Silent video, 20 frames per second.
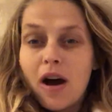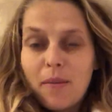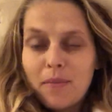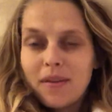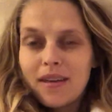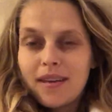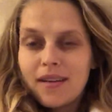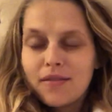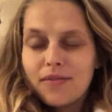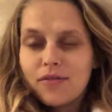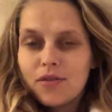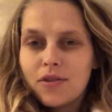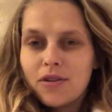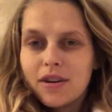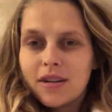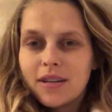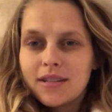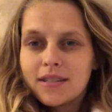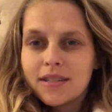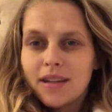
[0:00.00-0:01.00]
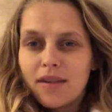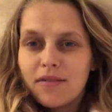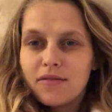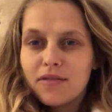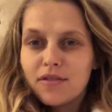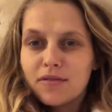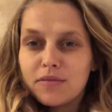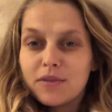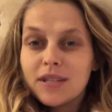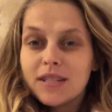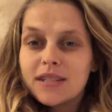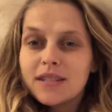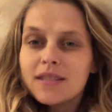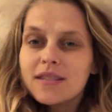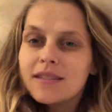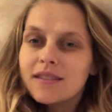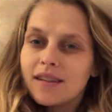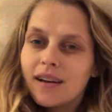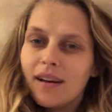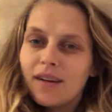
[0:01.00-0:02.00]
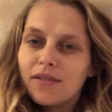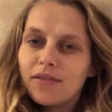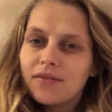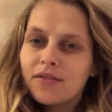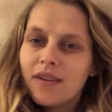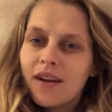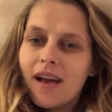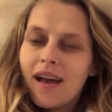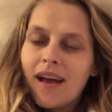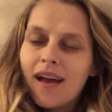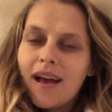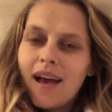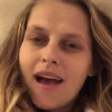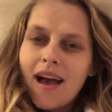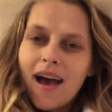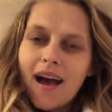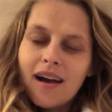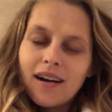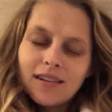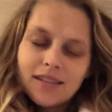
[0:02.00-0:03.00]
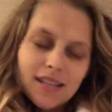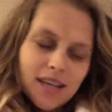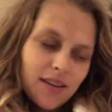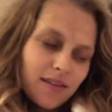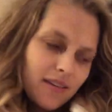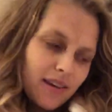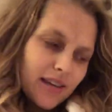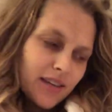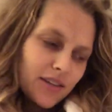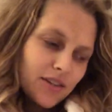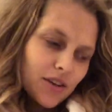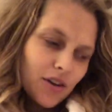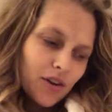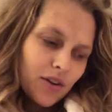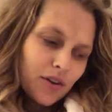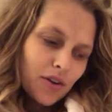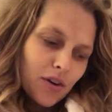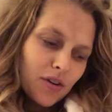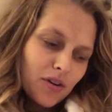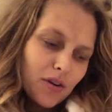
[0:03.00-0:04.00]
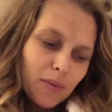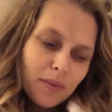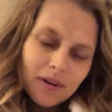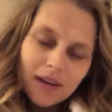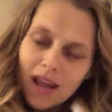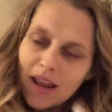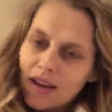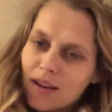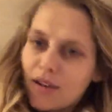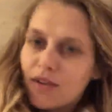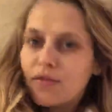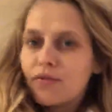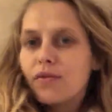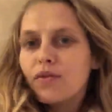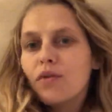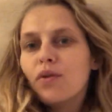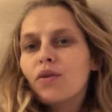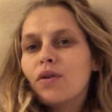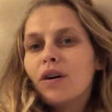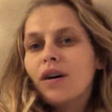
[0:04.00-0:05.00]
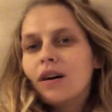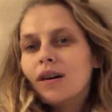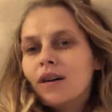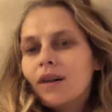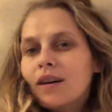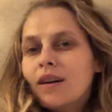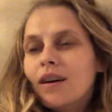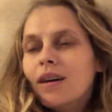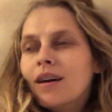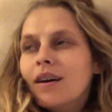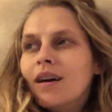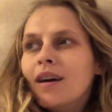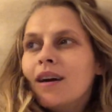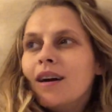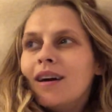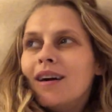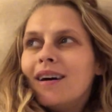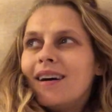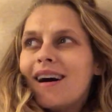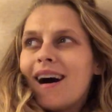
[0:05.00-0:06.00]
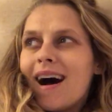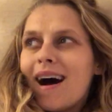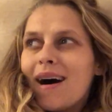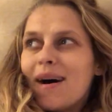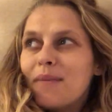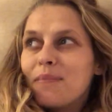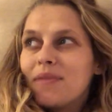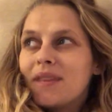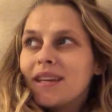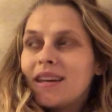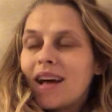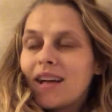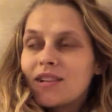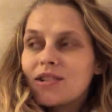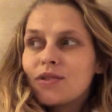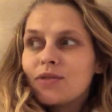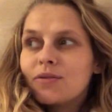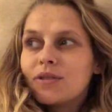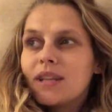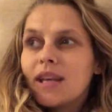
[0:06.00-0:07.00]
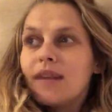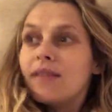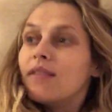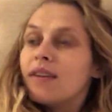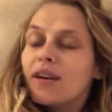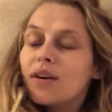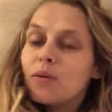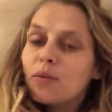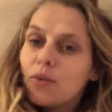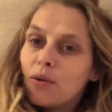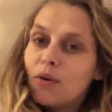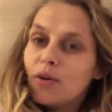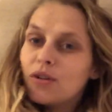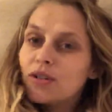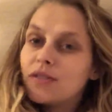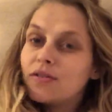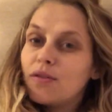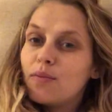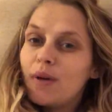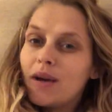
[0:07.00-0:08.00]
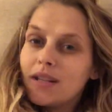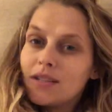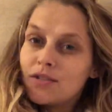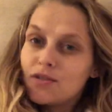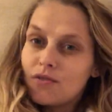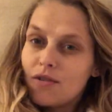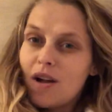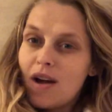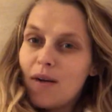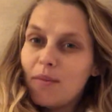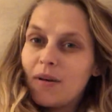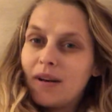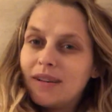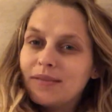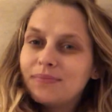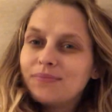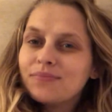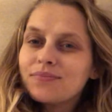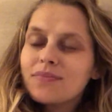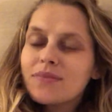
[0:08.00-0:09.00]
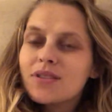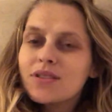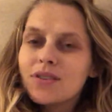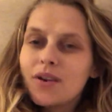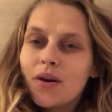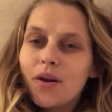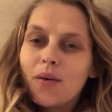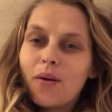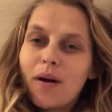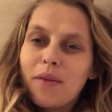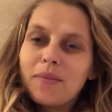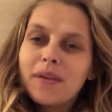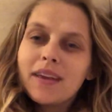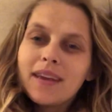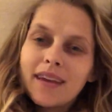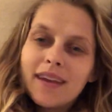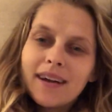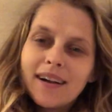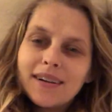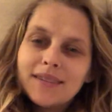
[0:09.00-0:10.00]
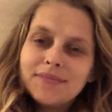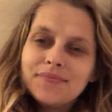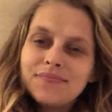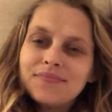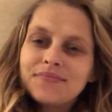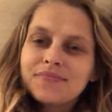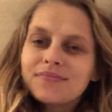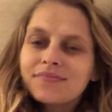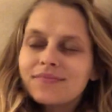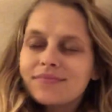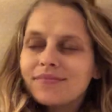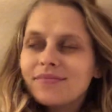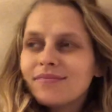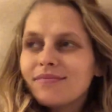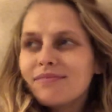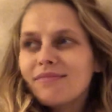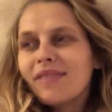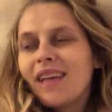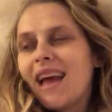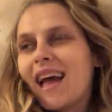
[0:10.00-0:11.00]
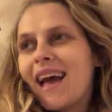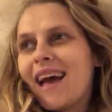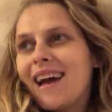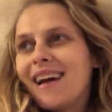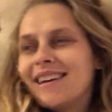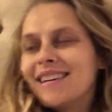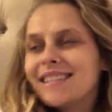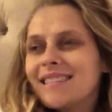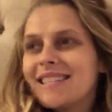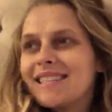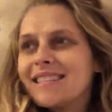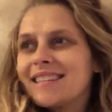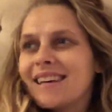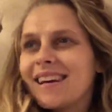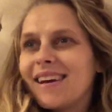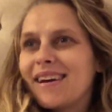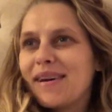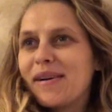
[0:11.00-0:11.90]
here for A Discovery of Witches stuff. Our TV show got nominated for the National TV Awards for Best Drama. So I'm here and